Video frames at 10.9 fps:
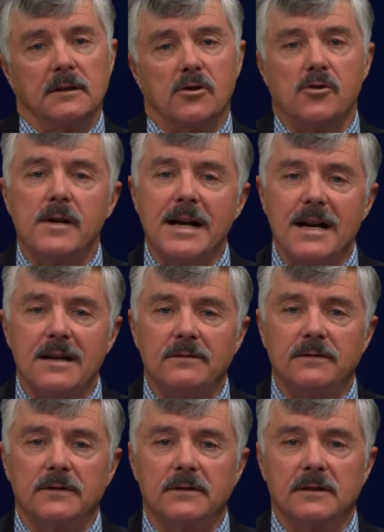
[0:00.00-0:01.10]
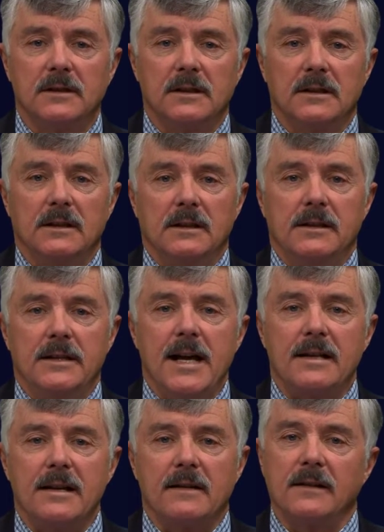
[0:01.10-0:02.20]
creative,
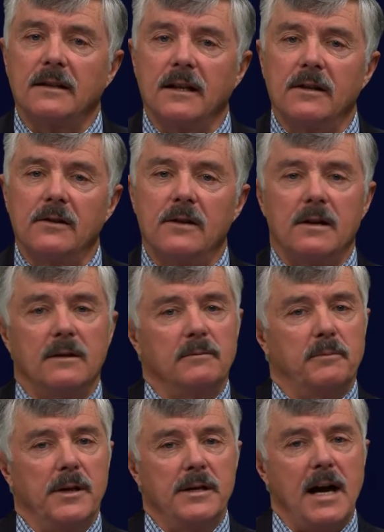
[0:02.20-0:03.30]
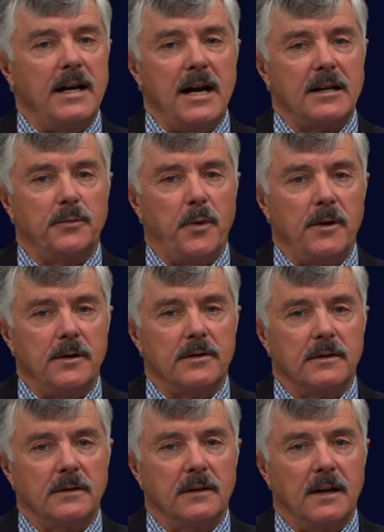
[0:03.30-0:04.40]
technically literate, but not experts
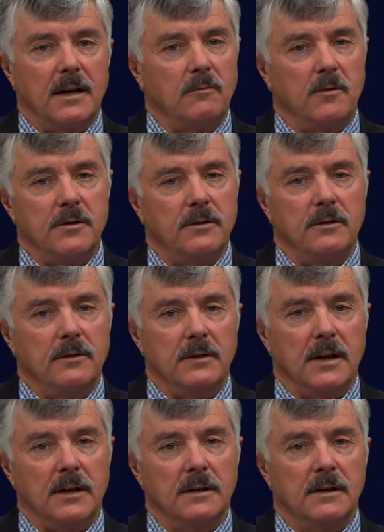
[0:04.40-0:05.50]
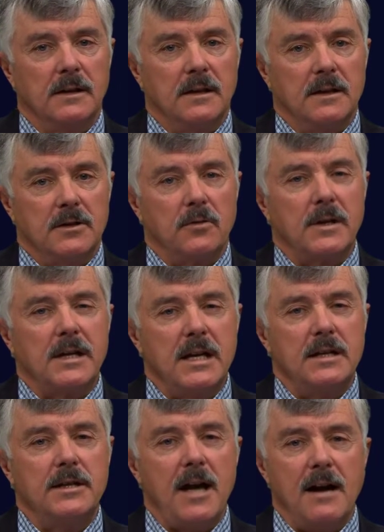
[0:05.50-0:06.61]
in what you're doing. So a key
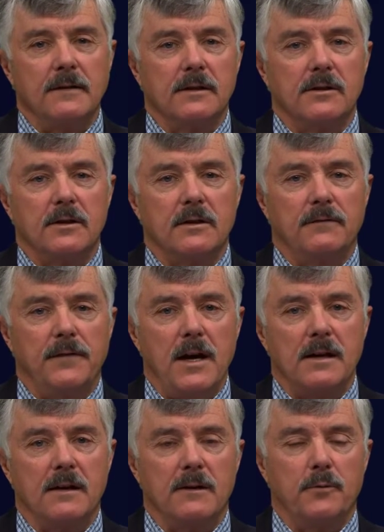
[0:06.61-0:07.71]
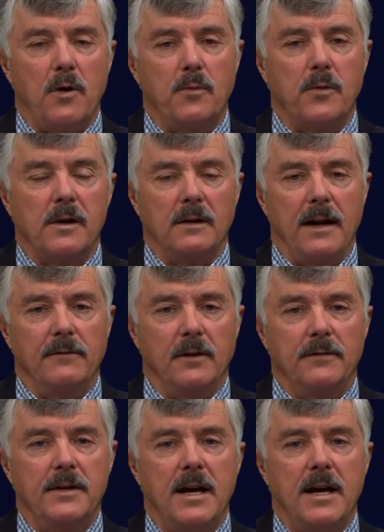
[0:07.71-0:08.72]
challenge is to find an appropriate level of